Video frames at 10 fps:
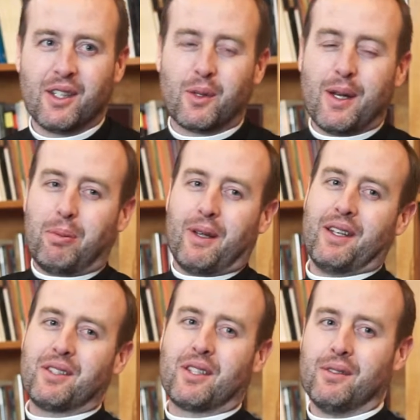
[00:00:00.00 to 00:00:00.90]
the great
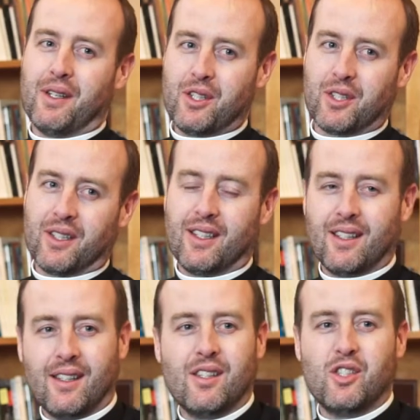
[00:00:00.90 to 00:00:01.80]
plan of salvation
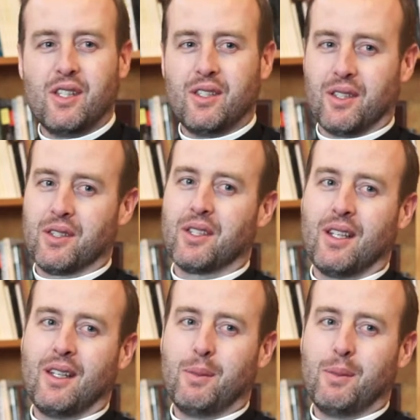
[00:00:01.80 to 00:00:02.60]
in Jesus